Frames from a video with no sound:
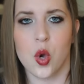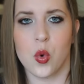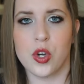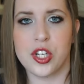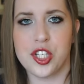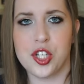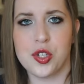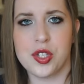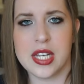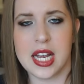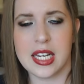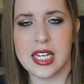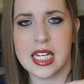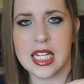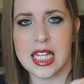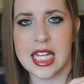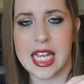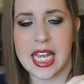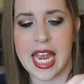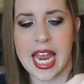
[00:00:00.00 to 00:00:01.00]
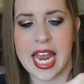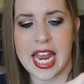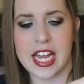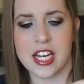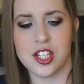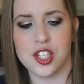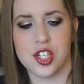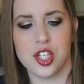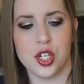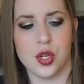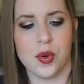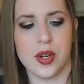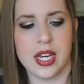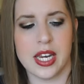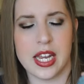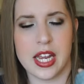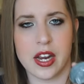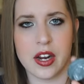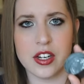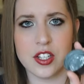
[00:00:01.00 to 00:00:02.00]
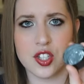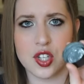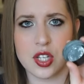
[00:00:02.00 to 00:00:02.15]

which you technically can do in here.